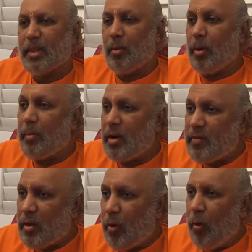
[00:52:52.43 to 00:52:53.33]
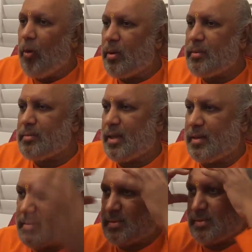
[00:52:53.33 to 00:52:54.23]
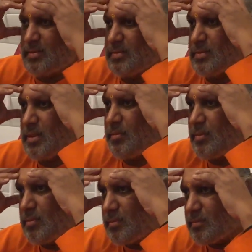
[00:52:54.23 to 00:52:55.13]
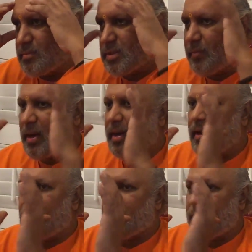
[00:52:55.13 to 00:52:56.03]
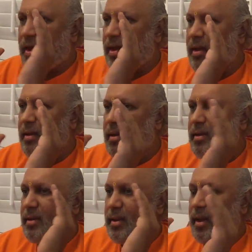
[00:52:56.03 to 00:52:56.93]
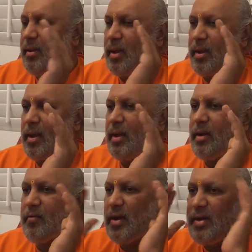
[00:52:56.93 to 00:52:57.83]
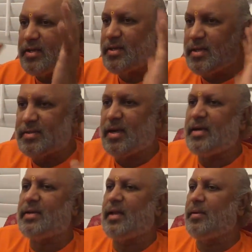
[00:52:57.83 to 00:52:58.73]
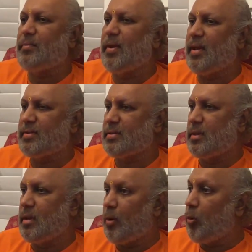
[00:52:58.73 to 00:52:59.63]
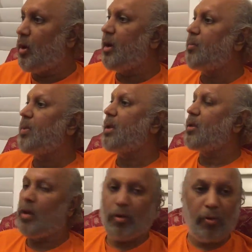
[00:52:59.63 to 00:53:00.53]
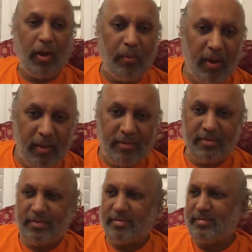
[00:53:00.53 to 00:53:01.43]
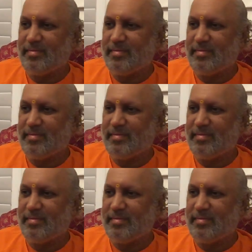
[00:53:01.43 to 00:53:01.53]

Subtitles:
The moment we own, there is some kind of a kind of conditioning start taking place. Only me, not anybody else.